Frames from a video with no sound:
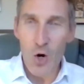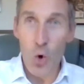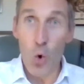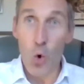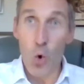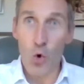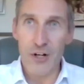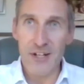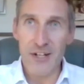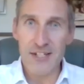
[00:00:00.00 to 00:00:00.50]

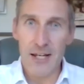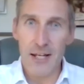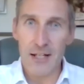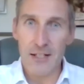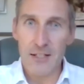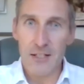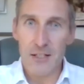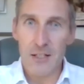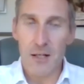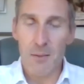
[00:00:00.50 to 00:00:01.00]
or is
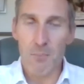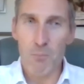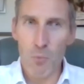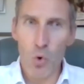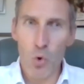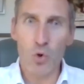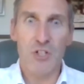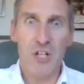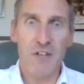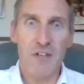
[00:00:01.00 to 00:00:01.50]
it
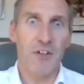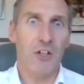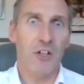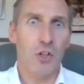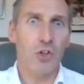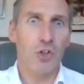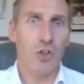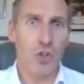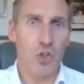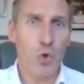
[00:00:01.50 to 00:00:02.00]
more
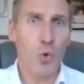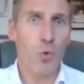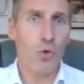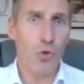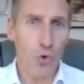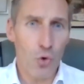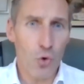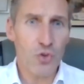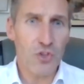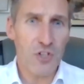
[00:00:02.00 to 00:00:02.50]
difficult than you
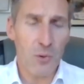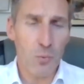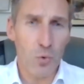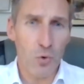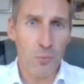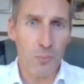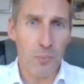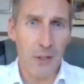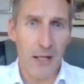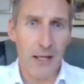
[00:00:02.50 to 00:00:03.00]
thought it
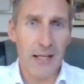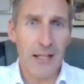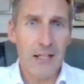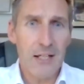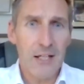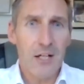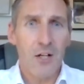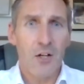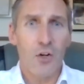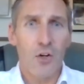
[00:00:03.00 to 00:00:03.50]
would be?
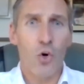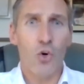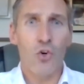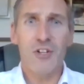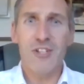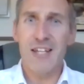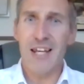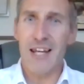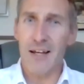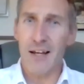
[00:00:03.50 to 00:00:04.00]
Or
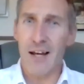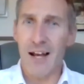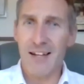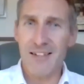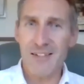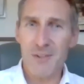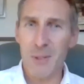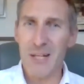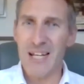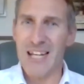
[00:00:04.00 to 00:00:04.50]

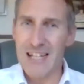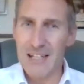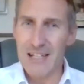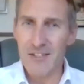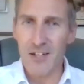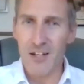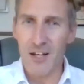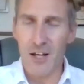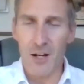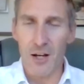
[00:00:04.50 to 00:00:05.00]
has it been
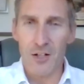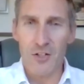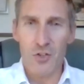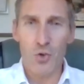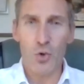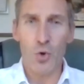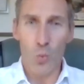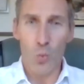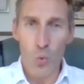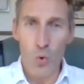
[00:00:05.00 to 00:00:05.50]
easier
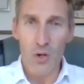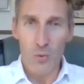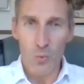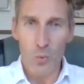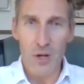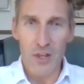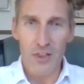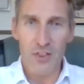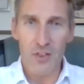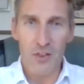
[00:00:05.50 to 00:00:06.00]

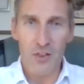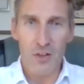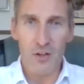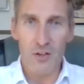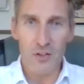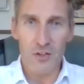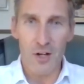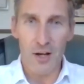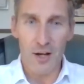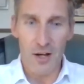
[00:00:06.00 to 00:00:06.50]
with
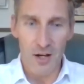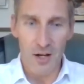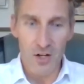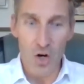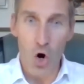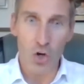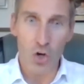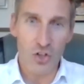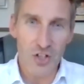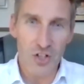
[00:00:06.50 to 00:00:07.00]
an
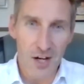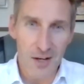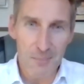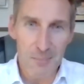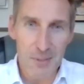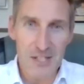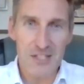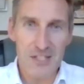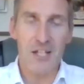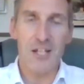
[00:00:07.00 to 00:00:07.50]
online
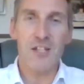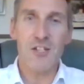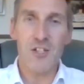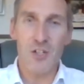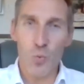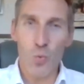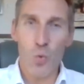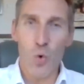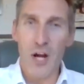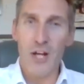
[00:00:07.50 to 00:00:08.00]
business
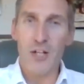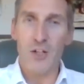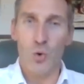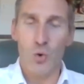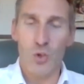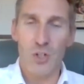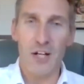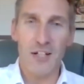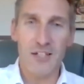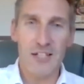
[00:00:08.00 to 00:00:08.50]
and where
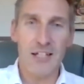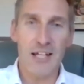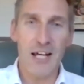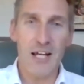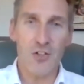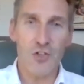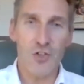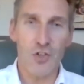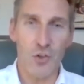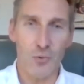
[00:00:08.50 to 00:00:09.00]
you'd like to
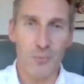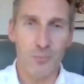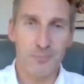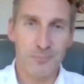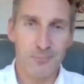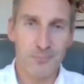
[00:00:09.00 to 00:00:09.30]
get to?